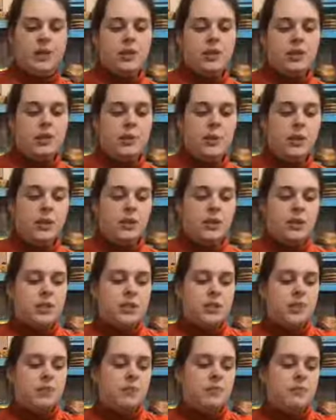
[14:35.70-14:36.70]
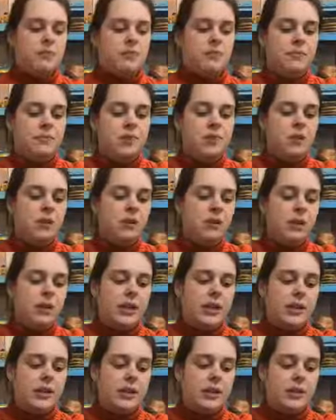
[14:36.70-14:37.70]
So you can just tuck all
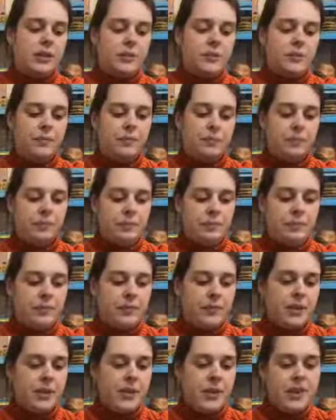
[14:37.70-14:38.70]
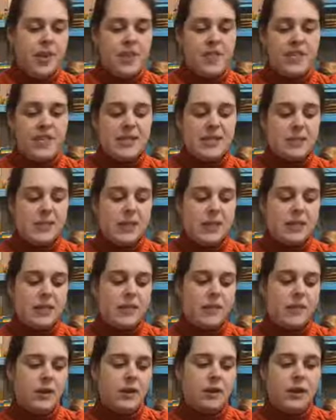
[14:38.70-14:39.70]
in there. And this one has
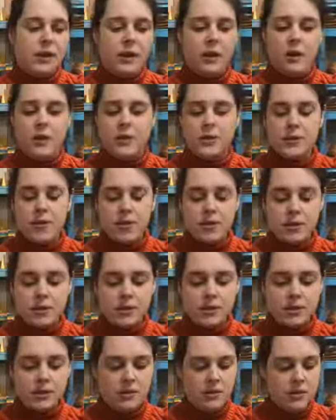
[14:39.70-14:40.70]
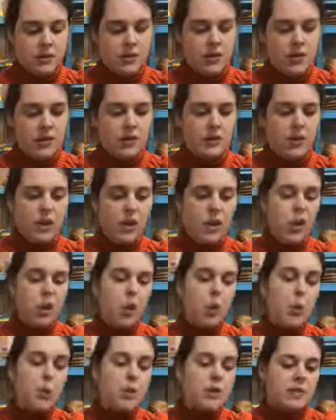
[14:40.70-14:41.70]
lovely rain clouds on it. They've got
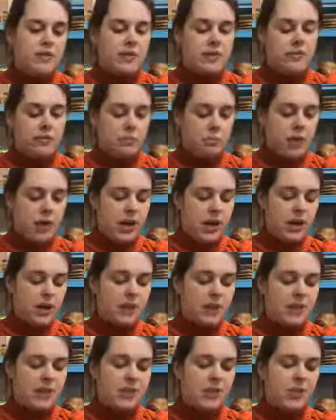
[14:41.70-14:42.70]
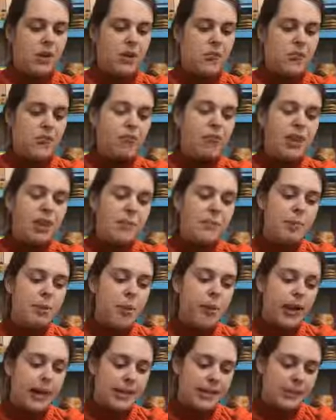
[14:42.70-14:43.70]
loads of different patterns. They've got
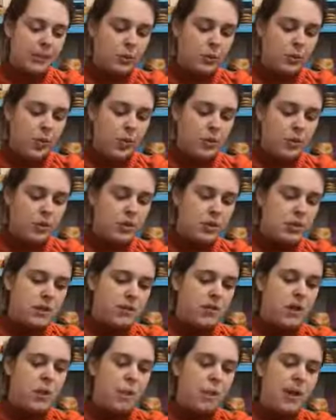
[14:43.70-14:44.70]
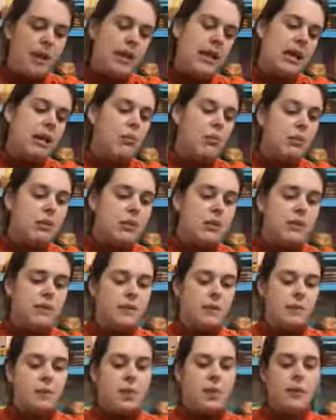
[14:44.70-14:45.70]
rainbow-esque ones, they've got pinky ones, they've
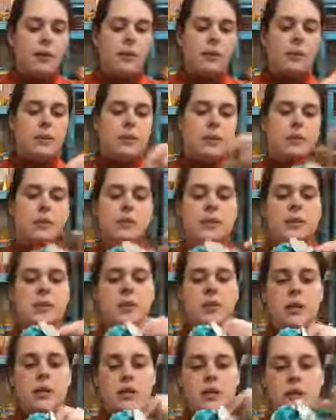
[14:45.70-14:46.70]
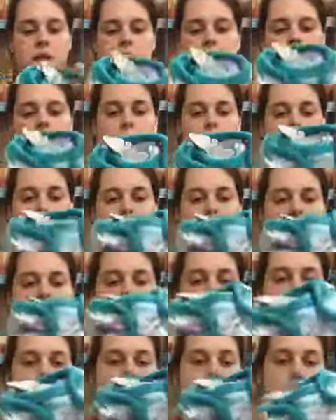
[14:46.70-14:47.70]
got bluey ones. loads of
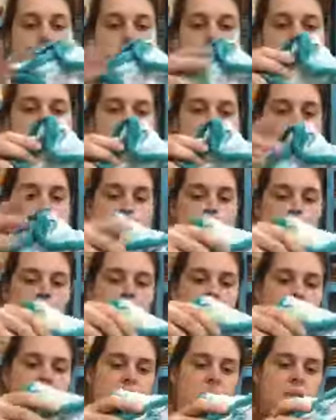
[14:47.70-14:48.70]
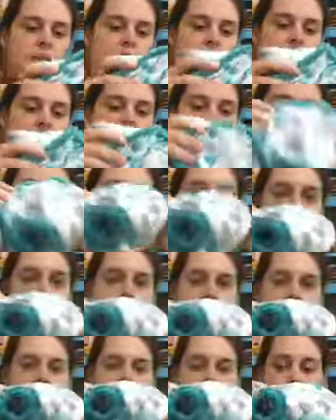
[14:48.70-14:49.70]
different patterns, but that is your fitted
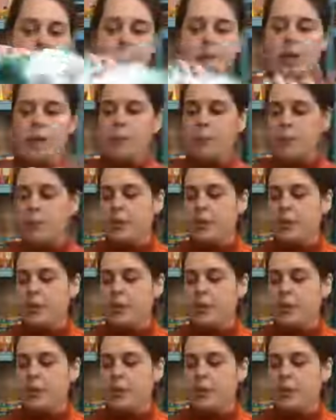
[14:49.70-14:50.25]
inside your wrap.